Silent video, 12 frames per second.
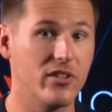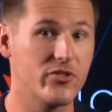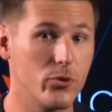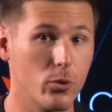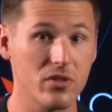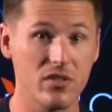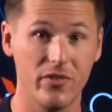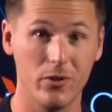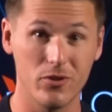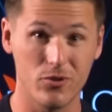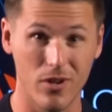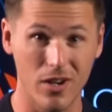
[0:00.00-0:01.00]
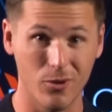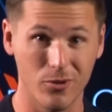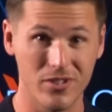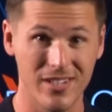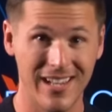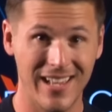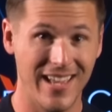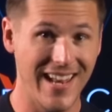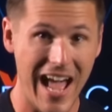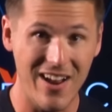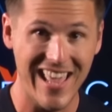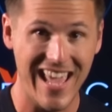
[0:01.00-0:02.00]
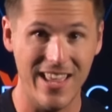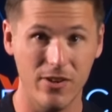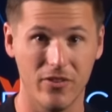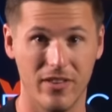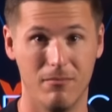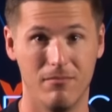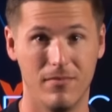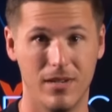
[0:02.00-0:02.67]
the source of your struggles and how to handle them.